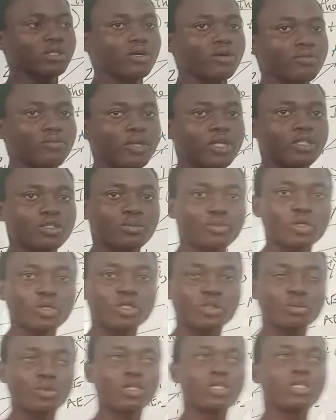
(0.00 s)
the government to
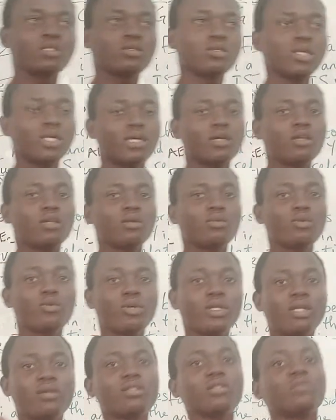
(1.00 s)
put money into the economy
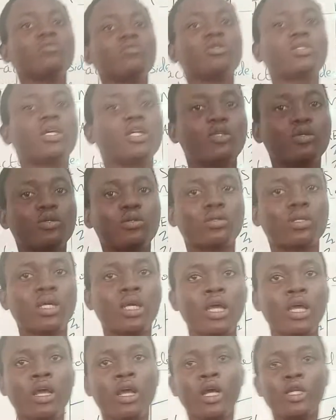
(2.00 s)
when there is a recession.
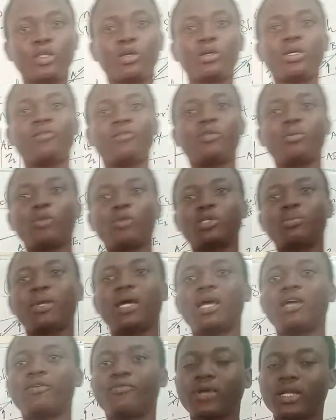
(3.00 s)
So if the
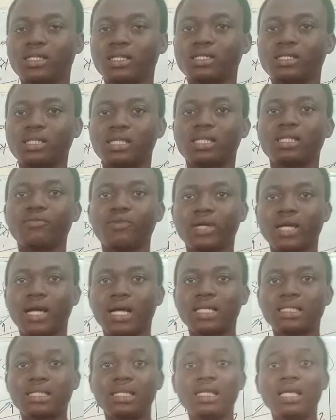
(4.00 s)
multiplier effect is
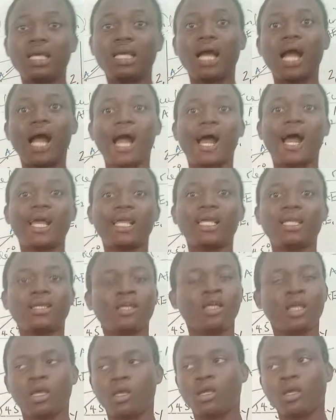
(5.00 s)
significantly high,
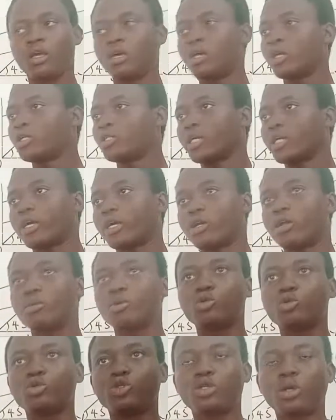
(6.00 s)
the economy
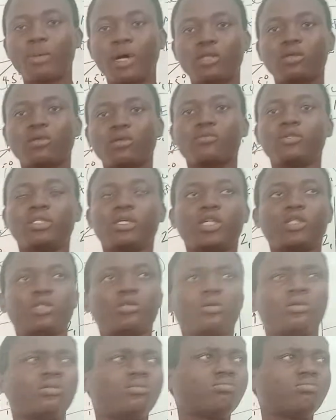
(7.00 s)
will jump out of
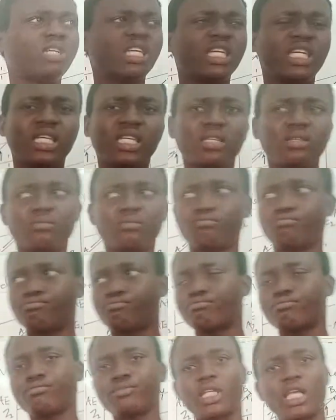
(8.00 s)
recession in
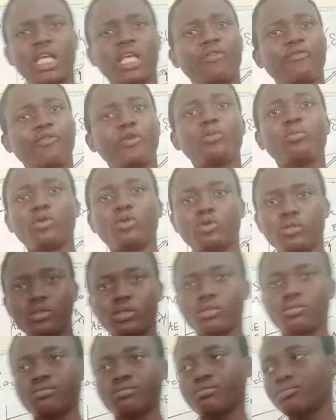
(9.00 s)
a few
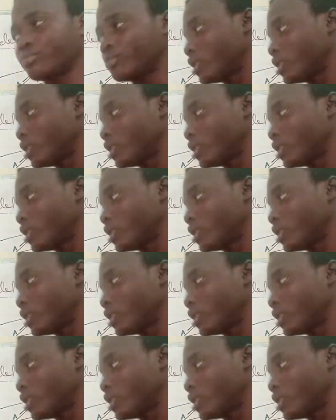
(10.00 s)
months.